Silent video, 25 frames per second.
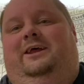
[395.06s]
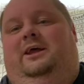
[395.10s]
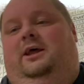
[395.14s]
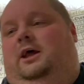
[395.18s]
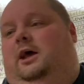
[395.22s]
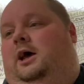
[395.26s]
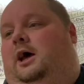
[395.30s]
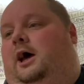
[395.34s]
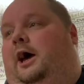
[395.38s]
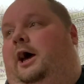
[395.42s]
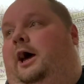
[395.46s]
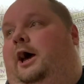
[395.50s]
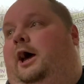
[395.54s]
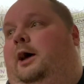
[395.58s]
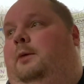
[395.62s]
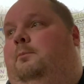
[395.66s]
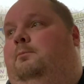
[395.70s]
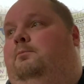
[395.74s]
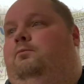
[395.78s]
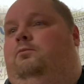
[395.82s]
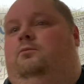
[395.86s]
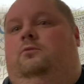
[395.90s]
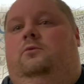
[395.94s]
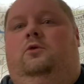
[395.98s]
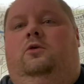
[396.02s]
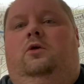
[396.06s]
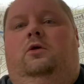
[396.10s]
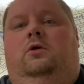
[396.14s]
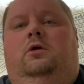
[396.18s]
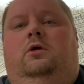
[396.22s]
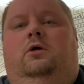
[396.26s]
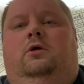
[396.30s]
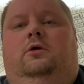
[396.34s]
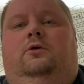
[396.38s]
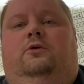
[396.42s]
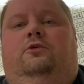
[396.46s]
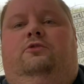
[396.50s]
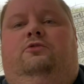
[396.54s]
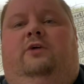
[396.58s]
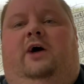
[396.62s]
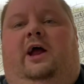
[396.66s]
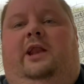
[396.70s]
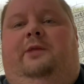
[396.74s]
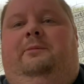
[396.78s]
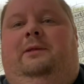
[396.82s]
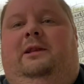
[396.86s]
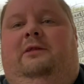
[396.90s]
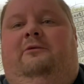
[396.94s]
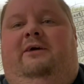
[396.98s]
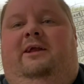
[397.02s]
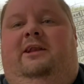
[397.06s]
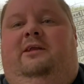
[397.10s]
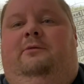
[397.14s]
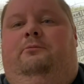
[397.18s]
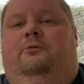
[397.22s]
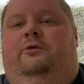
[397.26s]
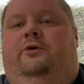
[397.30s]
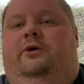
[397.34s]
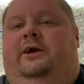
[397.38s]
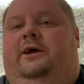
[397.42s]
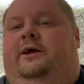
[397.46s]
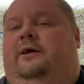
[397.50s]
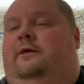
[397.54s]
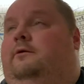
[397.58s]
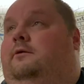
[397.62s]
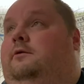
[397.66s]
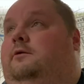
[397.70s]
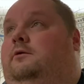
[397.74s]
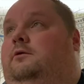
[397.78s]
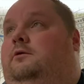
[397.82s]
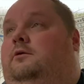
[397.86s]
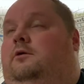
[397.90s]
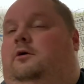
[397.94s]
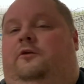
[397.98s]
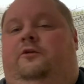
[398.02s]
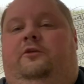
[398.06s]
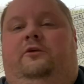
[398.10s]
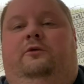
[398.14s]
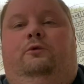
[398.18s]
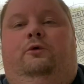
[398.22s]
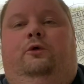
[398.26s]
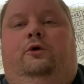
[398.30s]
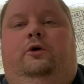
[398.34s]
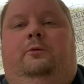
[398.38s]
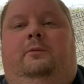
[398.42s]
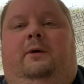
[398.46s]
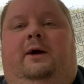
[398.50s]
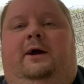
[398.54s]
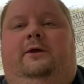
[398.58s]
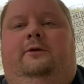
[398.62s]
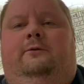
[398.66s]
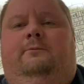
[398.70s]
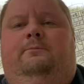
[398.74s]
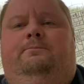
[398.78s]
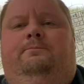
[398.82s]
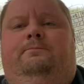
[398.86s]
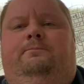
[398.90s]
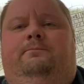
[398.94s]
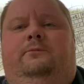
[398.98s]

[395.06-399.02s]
Because right in the middle of Edinburgh here, on the Royal Mile.